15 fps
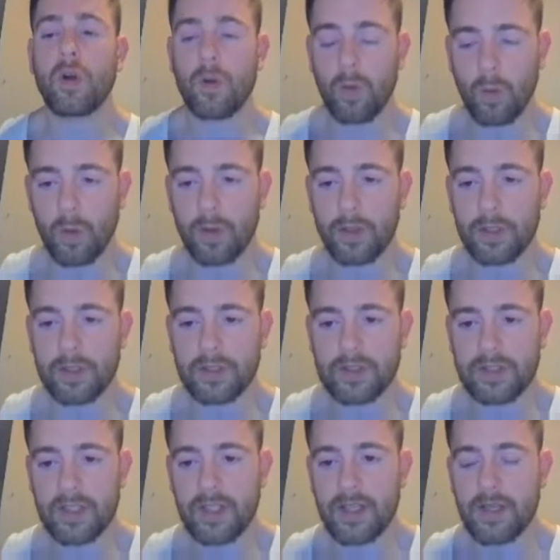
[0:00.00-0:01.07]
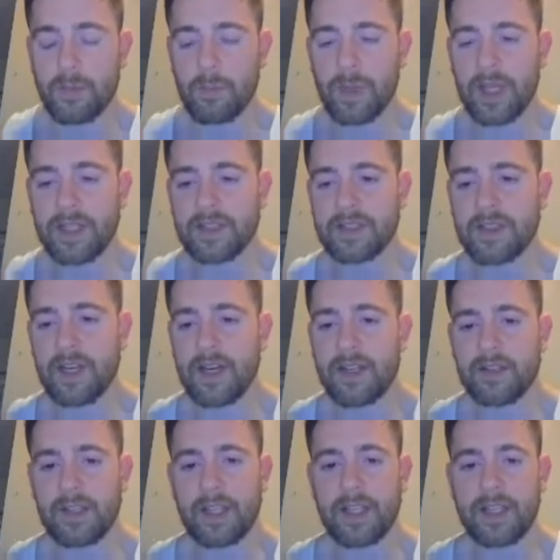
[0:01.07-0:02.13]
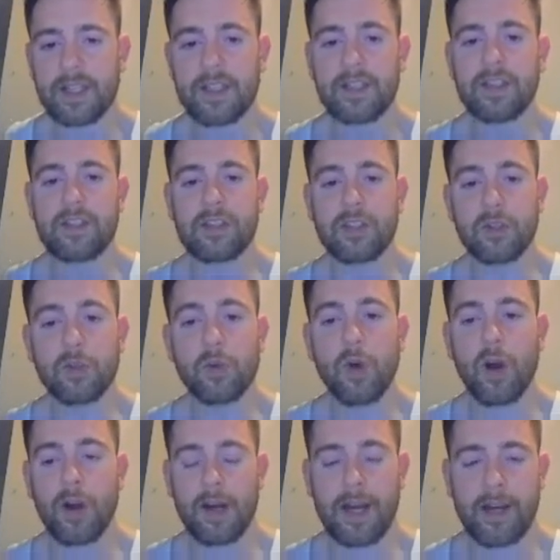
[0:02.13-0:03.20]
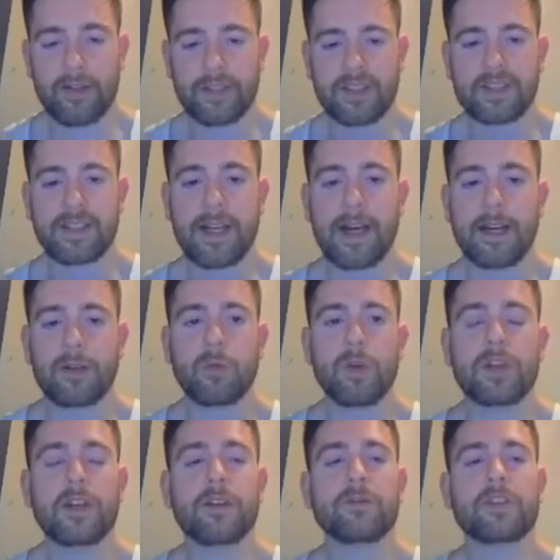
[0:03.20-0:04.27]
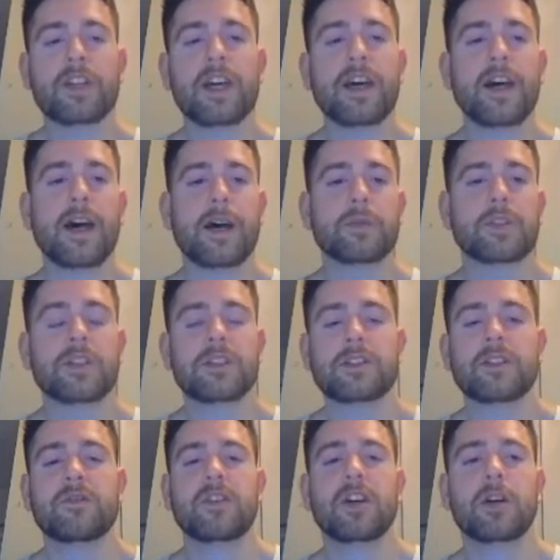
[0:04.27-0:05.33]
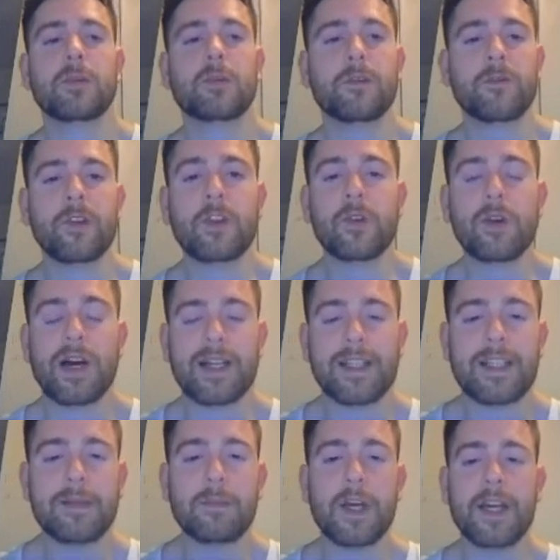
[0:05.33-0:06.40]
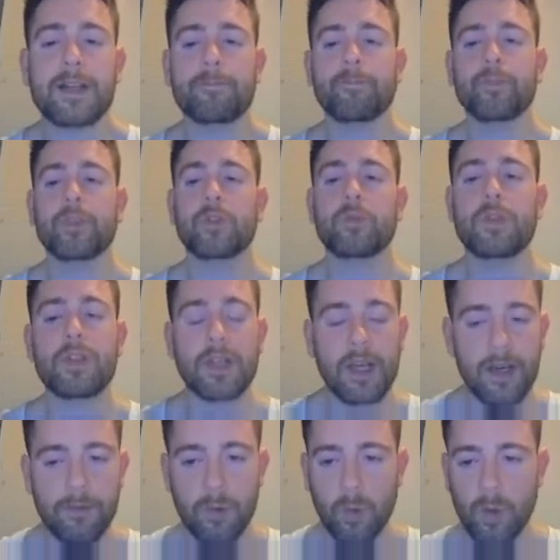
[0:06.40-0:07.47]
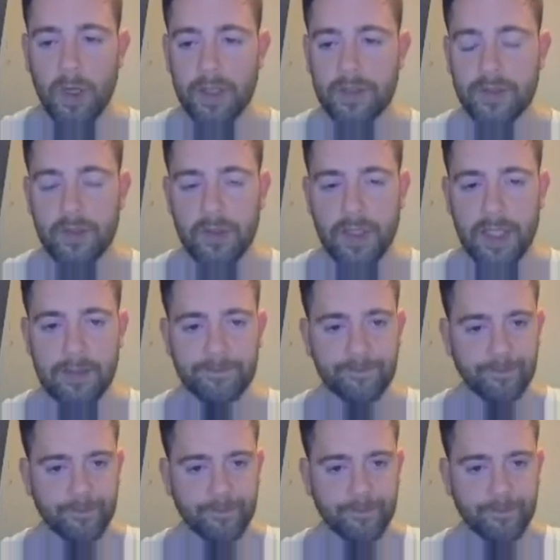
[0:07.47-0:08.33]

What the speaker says: orders based on like you are out of stock. Whenever that option is available for you on eBay, you never want to do that.